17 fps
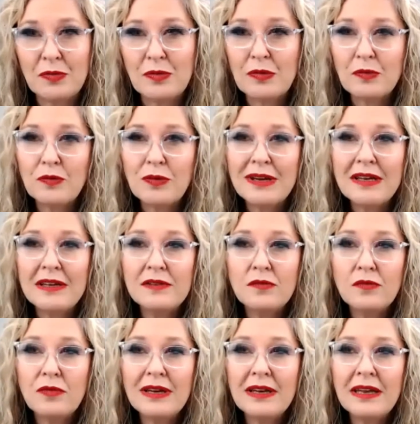But we
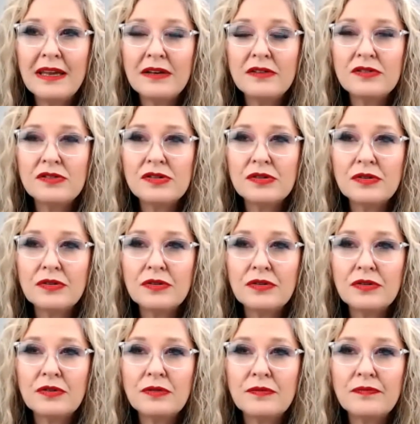need
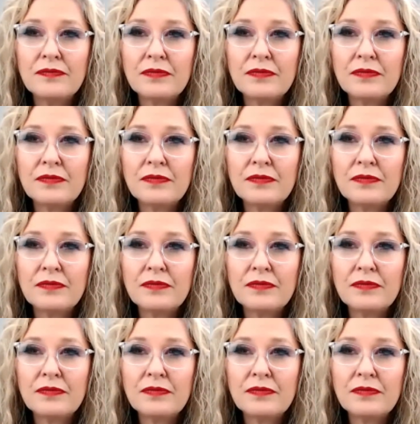to